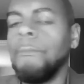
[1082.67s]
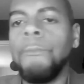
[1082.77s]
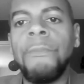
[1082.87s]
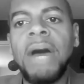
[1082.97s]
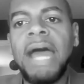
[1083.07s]

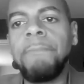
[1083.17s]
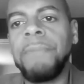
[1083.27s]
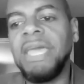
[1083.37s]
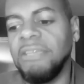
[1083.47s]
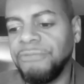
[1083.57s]
my
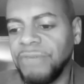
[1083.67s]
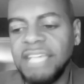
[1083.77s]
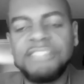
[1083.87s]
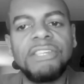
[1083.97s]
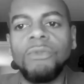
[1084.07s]
beef
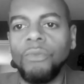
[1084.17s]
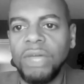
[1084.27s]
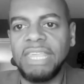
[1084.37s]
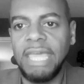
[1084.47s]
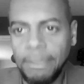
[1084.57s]

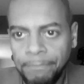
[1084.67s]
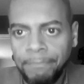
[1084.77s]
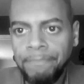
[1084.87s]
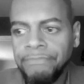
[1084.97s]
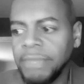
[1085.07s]
isn't with
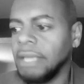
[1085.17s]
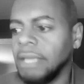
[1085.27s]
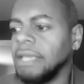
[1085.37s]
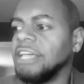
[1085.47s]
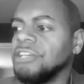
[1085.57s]
him,
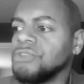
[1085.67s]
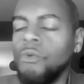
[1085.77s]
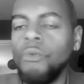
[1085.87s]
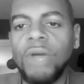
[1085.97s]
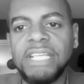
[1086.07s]

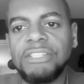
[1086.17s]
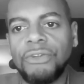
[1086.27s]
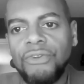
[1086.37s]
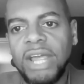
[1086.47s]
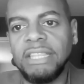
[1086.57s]
it's always
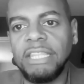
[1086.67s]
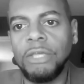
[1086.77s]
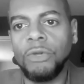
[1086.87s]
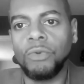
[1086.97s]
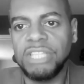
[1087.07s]
to create
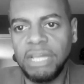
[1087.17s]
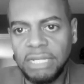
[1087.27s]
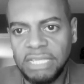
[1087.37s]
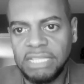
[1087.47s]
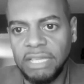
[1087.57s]
the
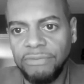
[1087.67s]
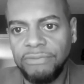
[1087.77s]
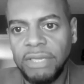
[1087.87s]
alternative.